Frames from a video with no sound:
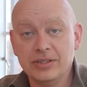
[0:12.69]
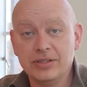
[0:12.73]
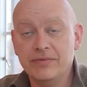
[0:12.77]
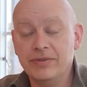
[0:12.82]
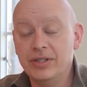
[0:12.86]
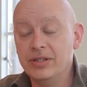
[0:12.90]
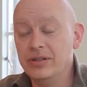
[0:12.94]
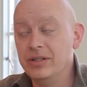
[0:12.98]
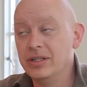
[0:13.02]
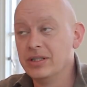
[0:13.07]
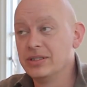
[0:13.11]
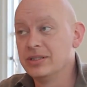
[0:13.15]
A
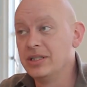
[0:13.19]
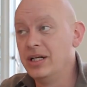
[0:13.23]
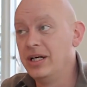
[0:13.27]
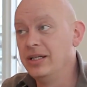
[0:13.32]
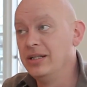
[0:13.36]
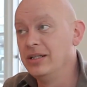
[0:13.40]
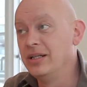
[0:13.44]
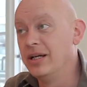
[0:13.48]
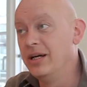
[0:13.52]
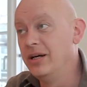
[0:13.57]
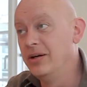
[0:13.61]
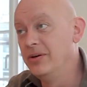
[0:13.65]
very
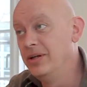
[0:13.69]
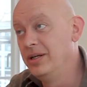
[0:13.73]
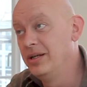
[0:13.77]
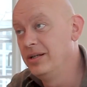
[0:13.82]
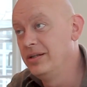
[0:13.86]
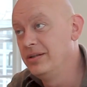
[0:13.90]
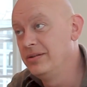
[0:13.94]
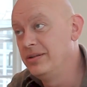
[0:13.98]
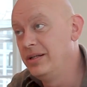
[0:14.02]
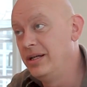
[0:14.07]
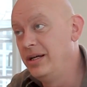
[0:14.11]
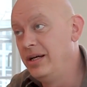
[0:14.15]
exciting
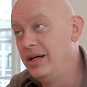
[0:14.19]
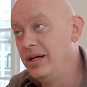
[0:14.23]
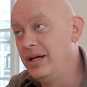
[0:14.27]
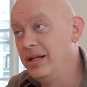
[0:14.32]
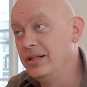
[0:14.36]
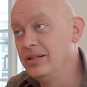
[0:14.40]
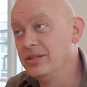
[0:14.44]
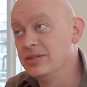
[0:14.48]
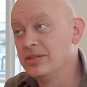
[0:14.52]
area and